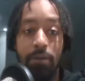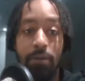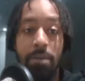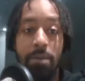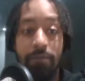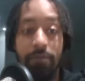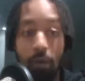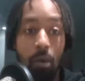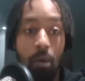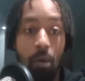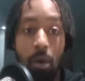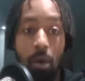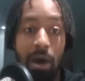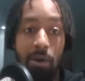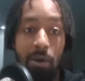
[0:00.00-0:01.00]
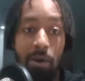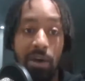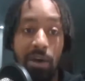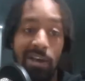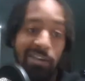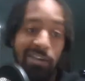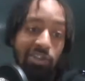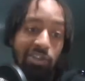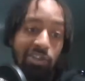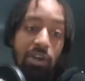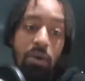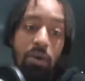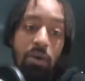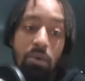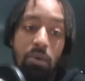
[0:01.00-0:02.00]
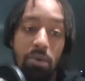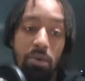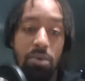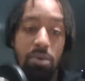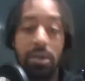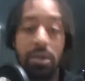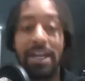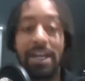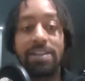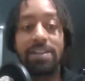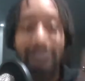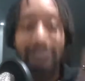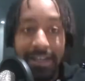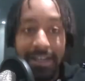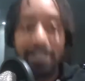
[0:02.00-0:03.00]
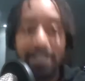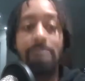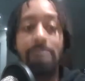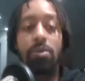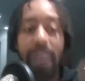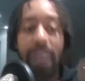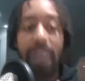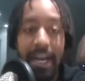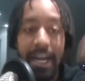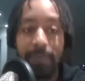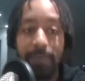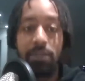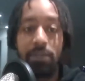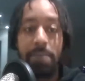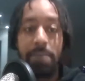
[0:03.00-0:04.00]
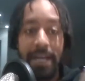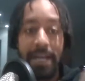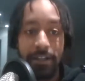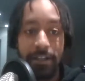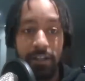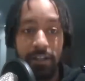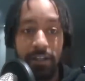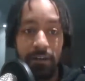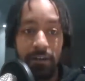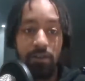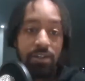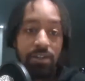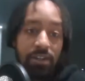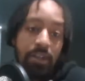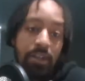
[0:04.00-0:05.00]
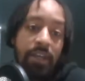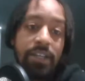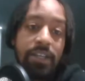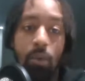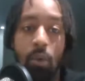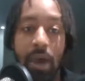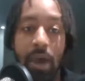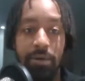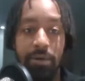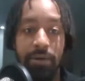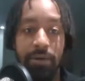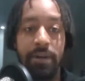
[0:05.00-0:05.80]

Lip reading: him for a while. So let's keep on getting him some minutes because he's a weapon.